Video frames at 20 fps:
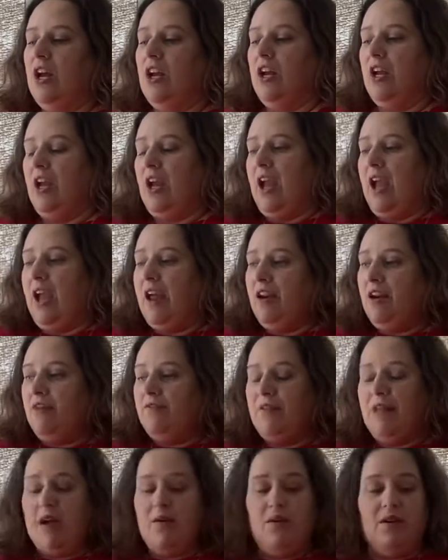and our
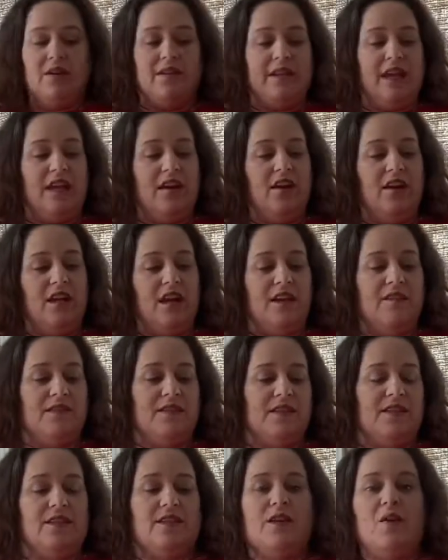flowers, and our
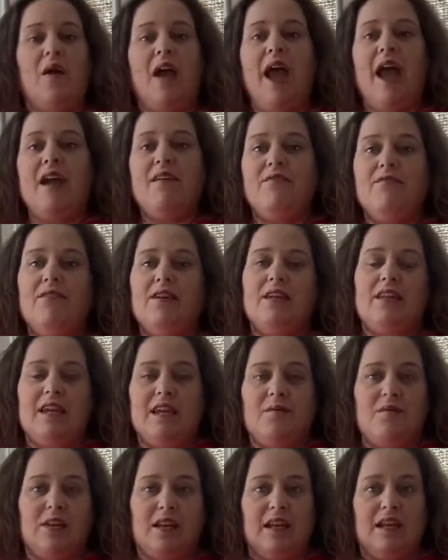gifts. So
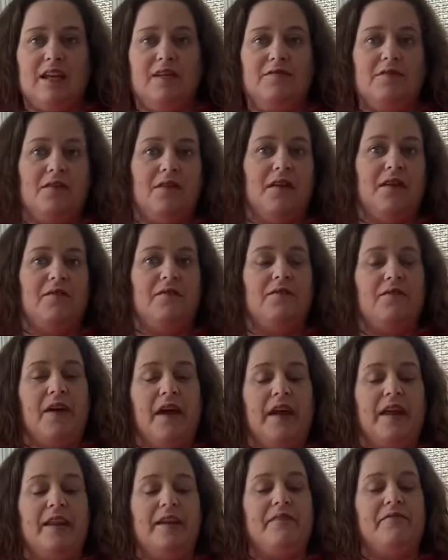everything we needed for a
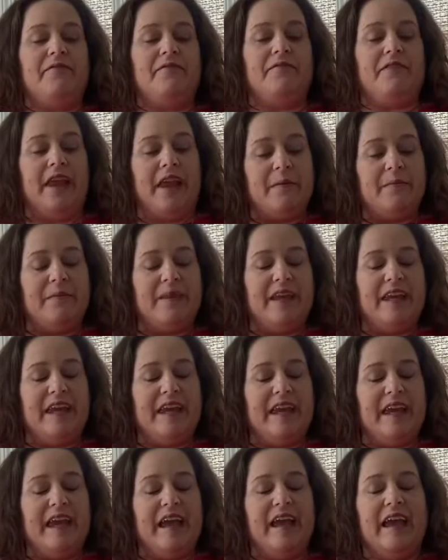fun
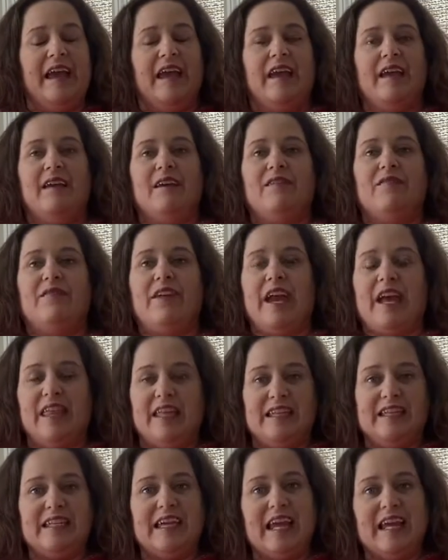family
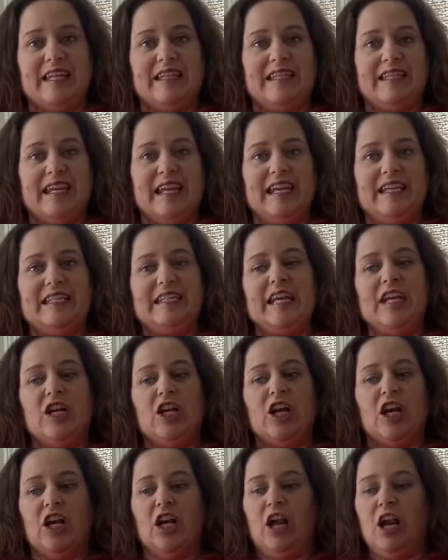Valentine's Day
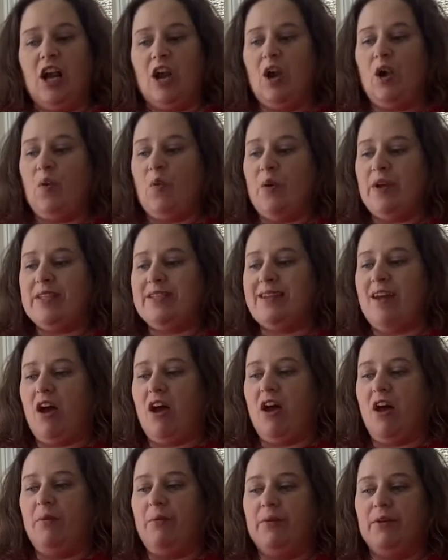dinner was
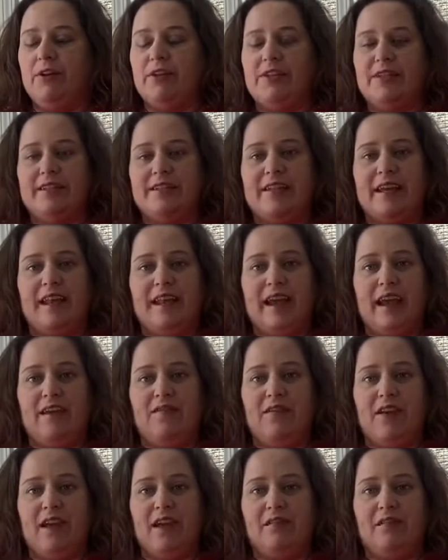all purchased at Hy-Vee.